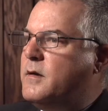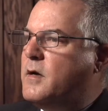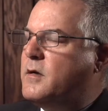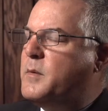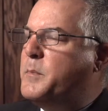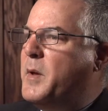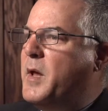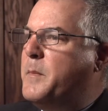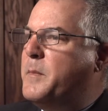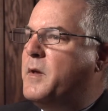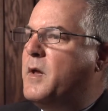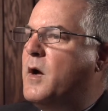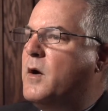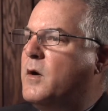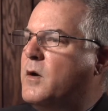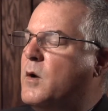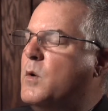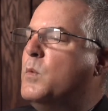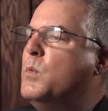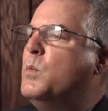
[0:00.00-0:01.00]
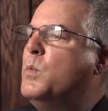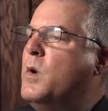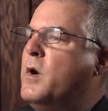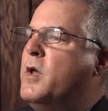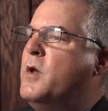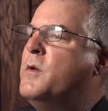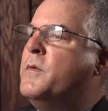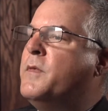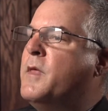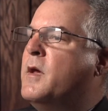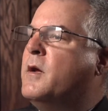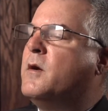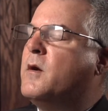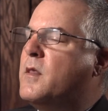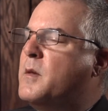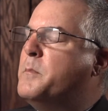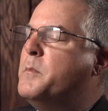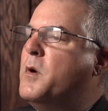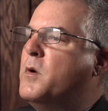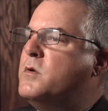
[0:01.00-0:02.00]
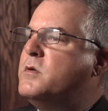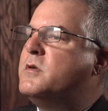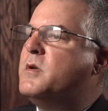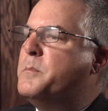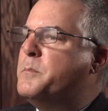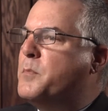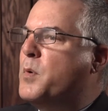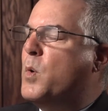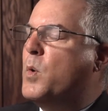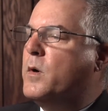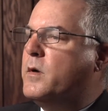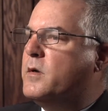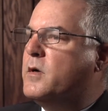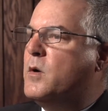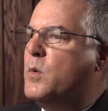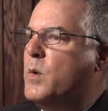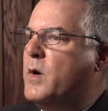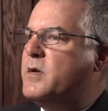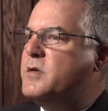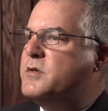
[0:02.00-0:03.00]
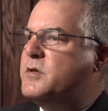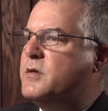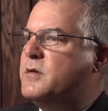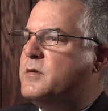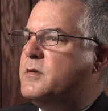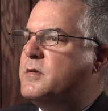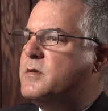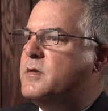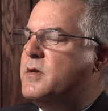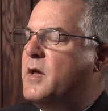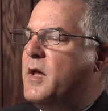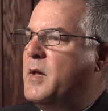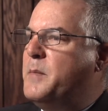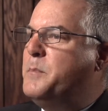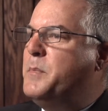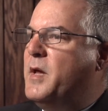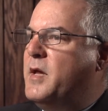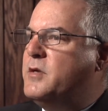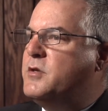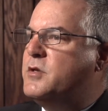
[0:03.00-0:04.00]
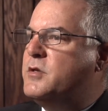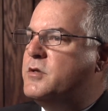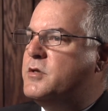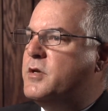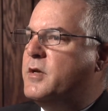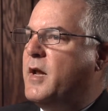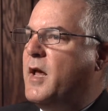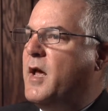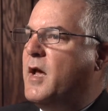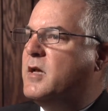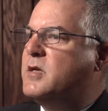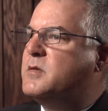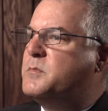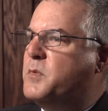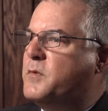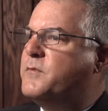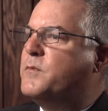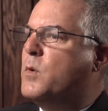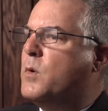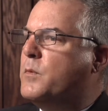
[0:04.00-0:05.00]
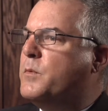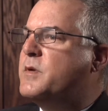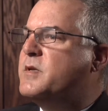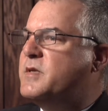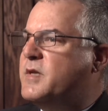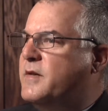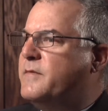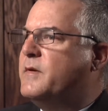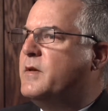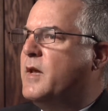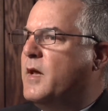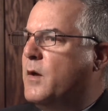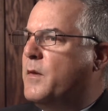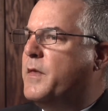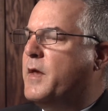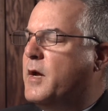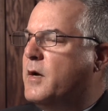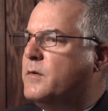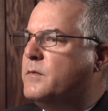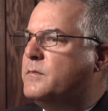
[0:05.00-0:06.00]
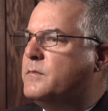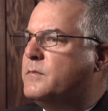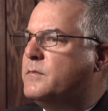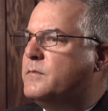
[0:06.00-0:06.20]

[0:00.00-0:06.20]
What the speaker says: Dr. Pambianco, what do you think are the most important questions a patient should ask before receiving health care?